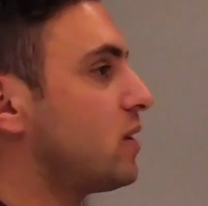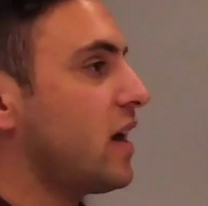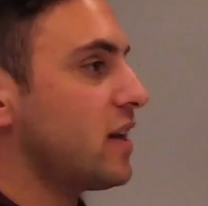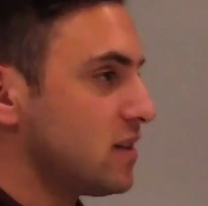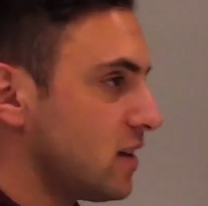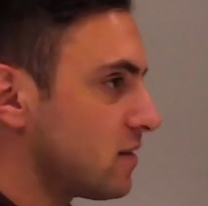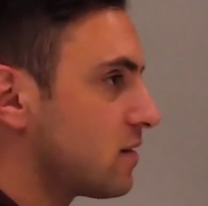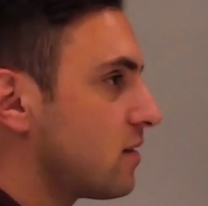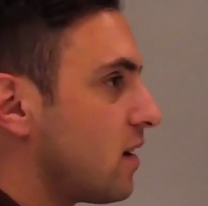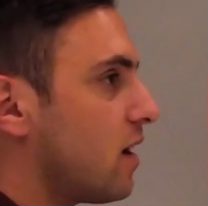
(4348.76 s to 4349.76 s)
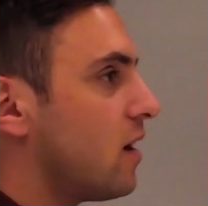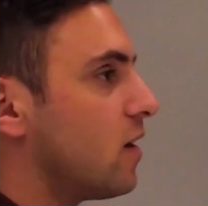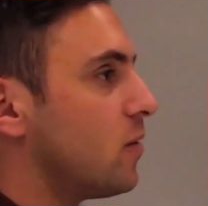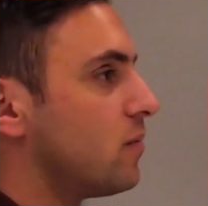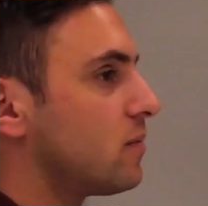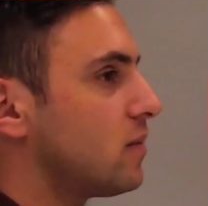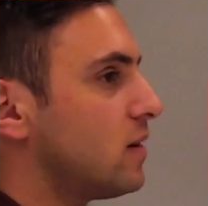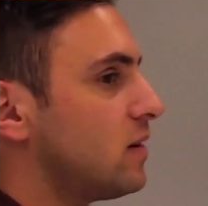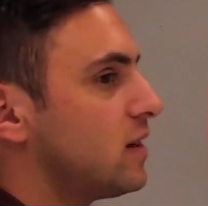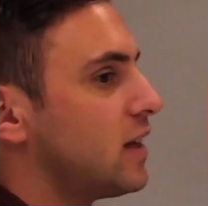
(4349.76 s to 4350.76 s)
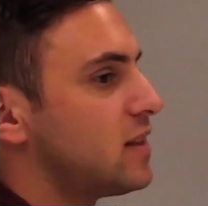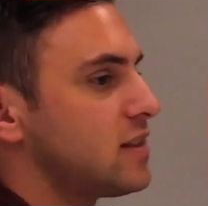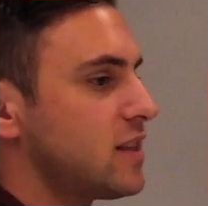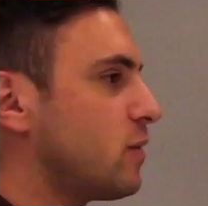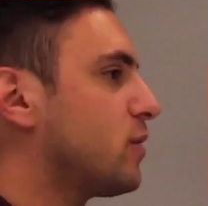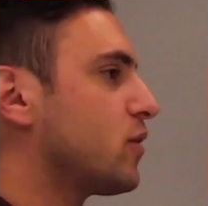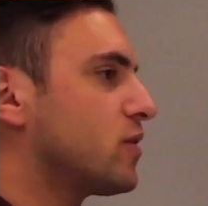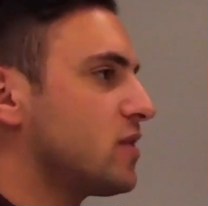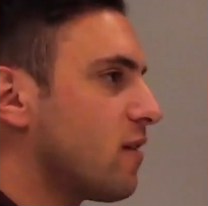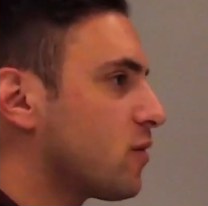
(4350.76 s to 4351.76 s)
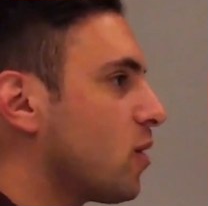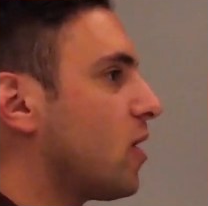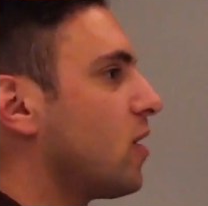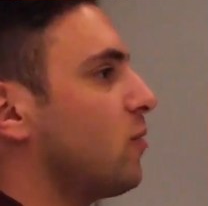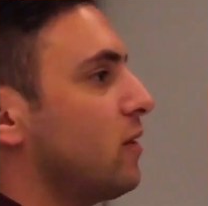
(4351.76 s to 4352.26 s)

2018, and since then we built our own software.